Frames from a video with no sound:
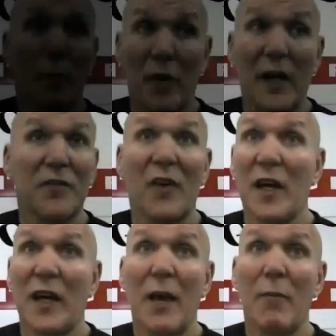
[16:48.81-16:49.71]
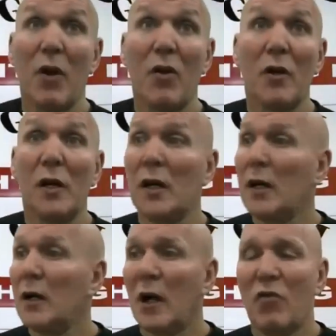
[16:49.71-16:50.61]
The prize fighter came along.
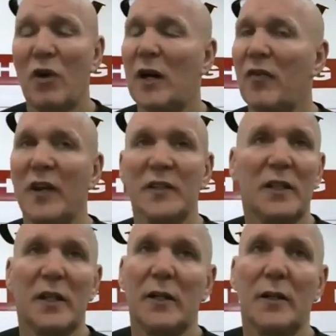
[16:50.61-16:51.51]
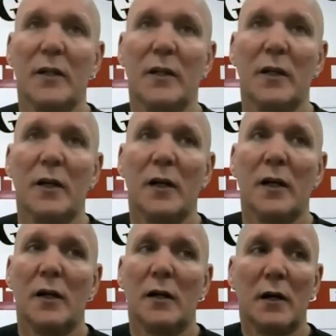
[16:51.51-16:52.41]
I really fancied it,
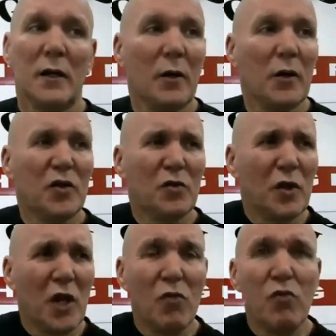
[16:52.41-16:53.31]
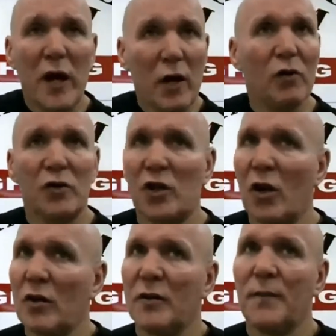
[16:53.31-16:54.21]
and I was a real
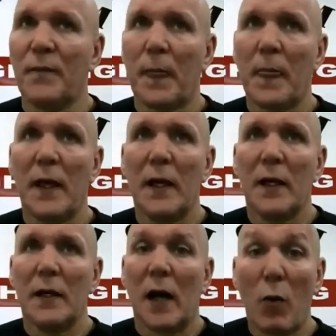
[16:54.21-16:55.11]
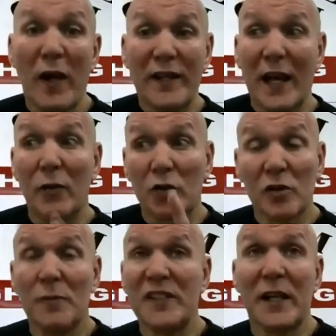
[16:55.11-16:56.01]
underdog. I went down,
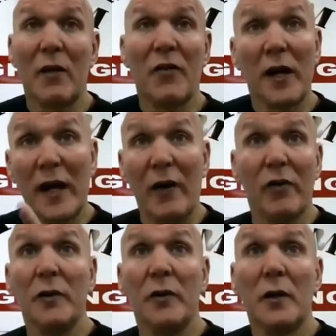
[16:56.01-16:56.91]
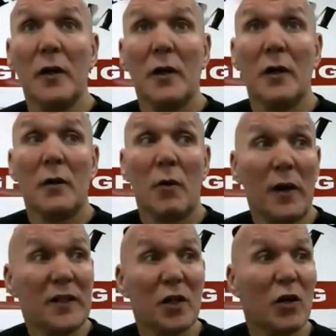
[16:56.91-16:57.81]
just myself and Arron. We
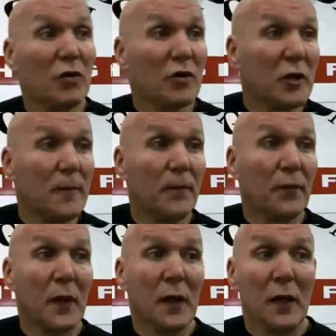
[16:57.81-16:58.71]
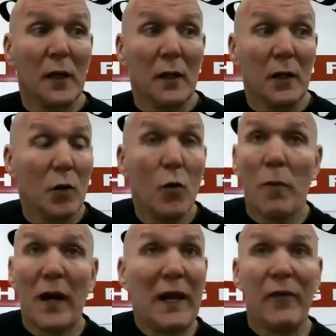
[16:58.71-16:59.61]
went to London. You
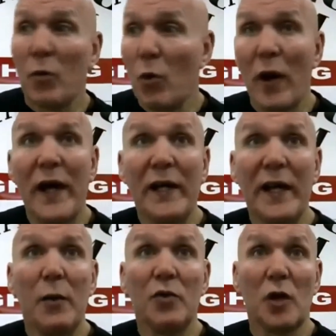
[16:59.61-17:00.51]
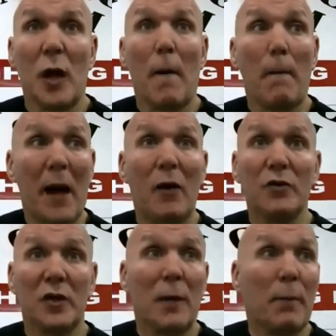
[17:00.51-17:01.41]
wouldn't believe it. We weighed in. He was a
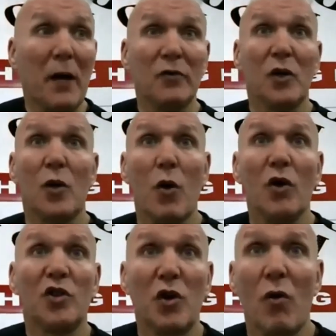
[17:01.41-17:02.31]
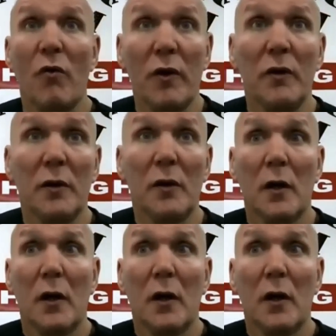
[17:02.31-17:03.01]
pound and a quarter over.